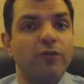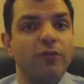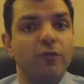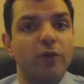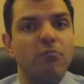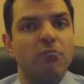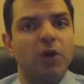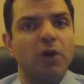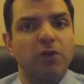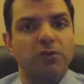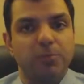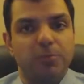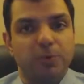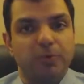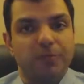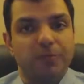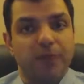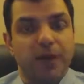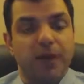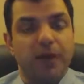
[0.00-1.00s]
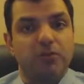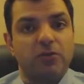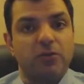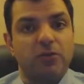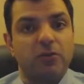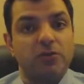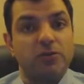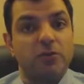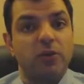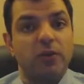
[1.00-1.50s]
for multiple
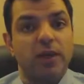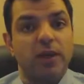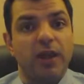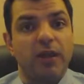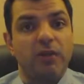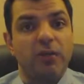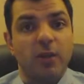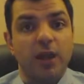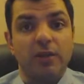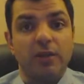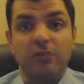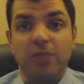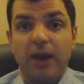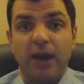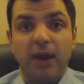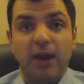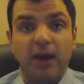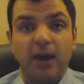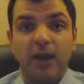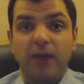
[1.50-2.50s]
factors, will gain the weight back,